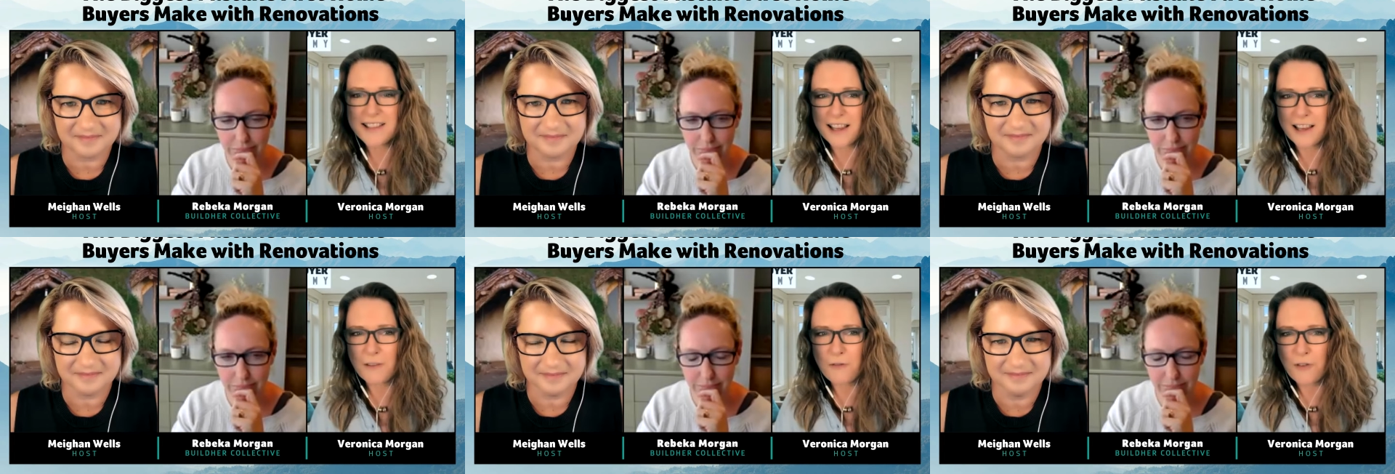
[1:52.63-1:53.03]

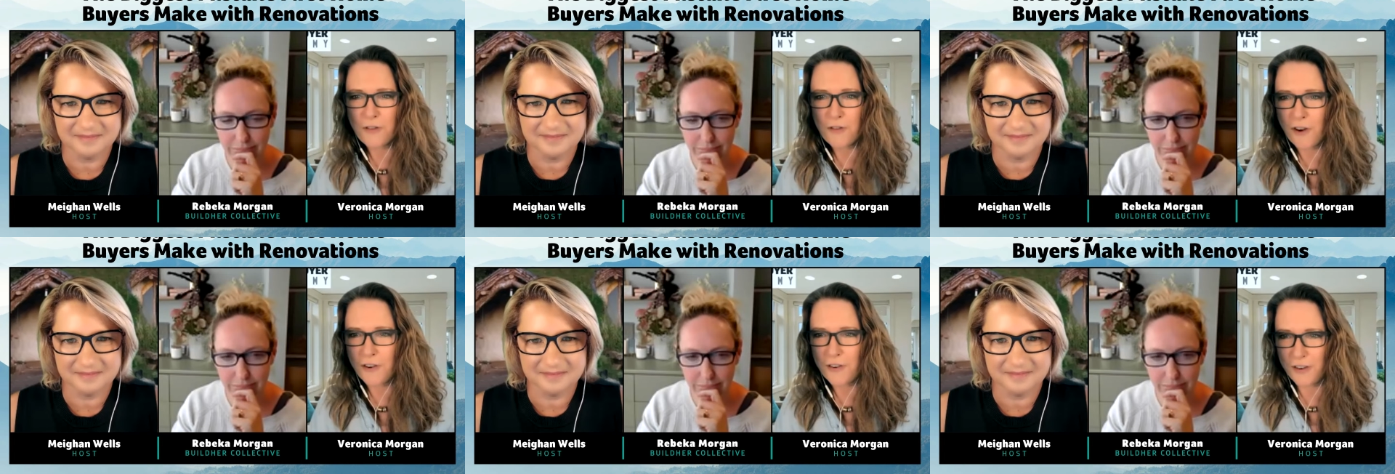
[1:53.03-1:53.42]
Speaker 1: is that
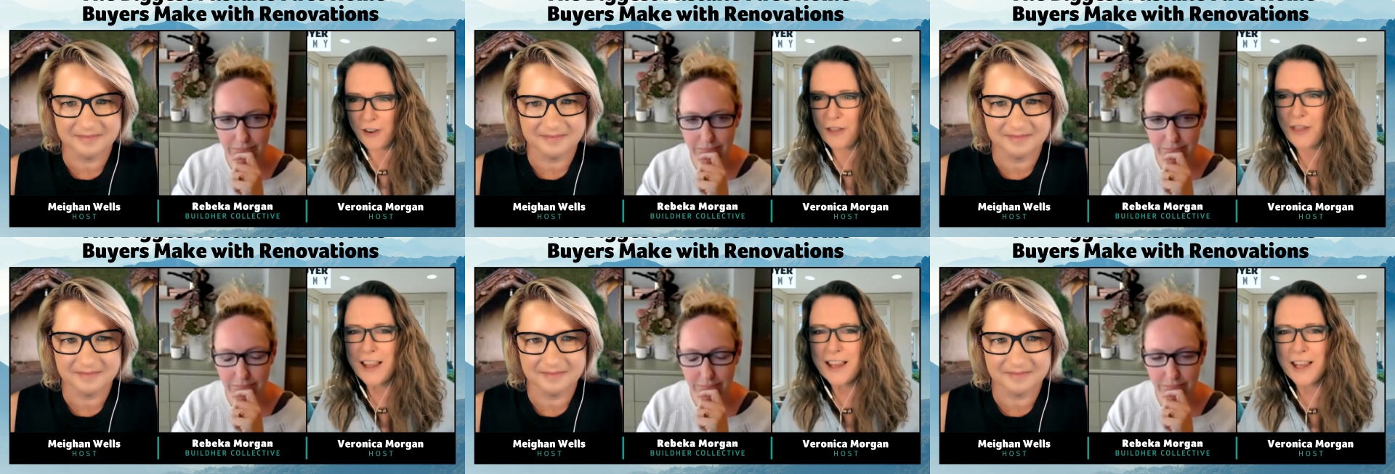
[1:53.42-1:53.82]
if you've
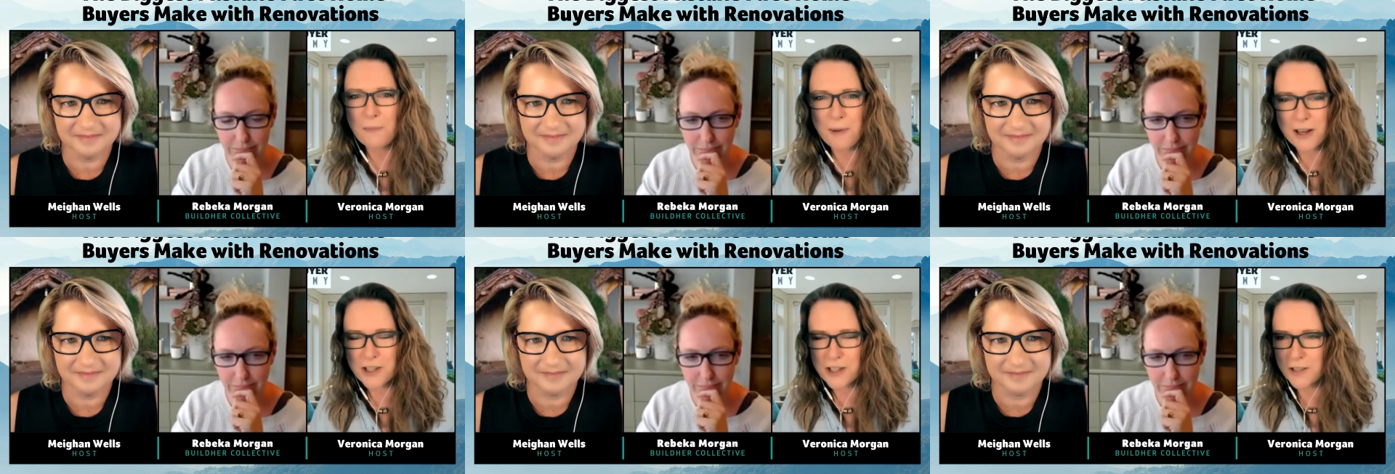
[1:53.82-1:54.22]
got, you
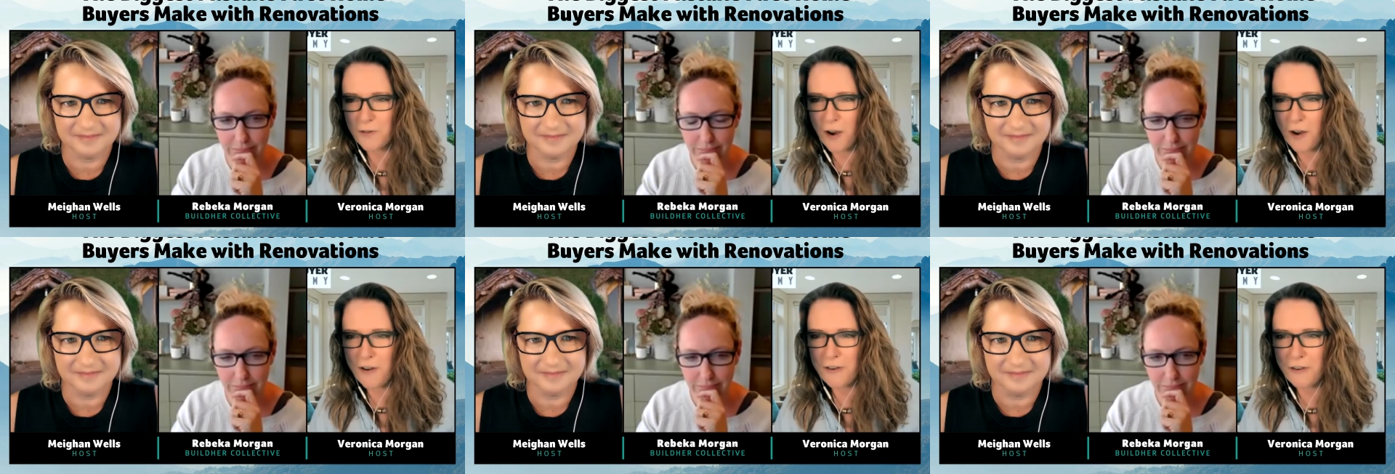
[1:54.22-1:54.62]
think your
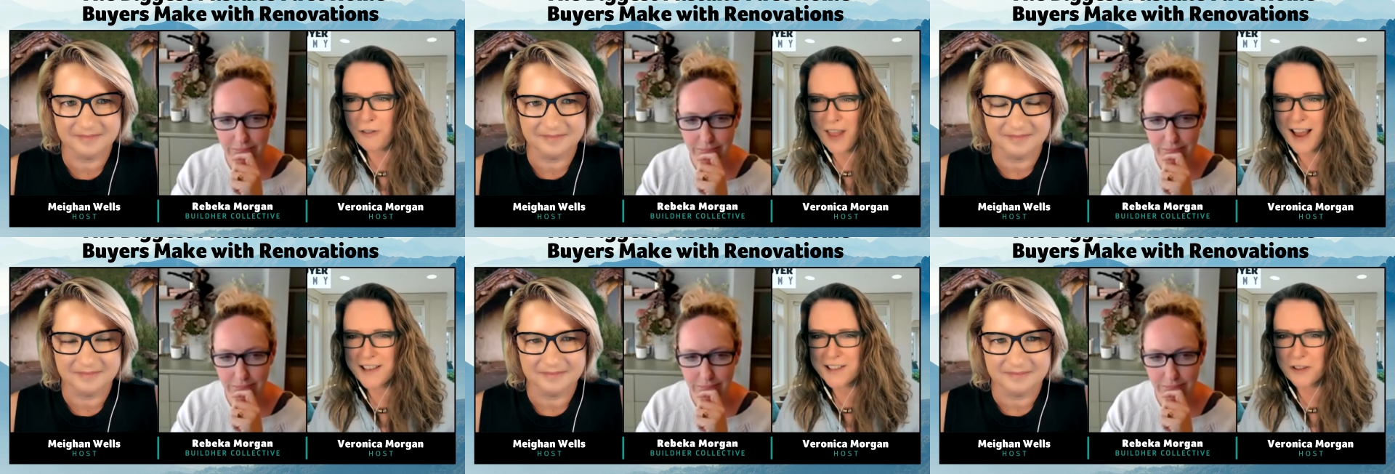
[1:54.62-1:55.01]
budget's
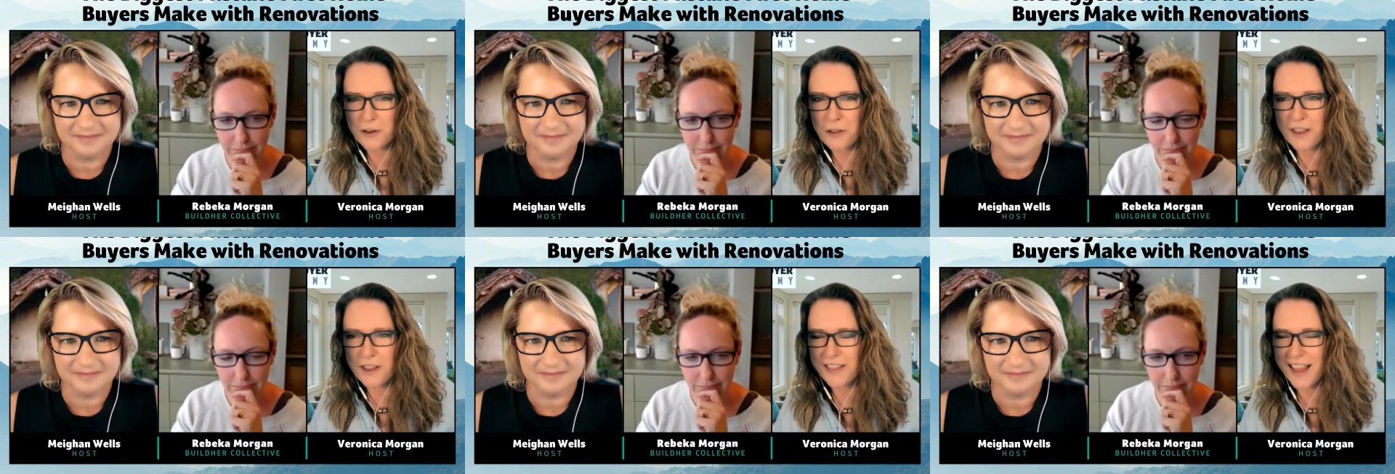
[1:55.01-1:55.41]
500,000,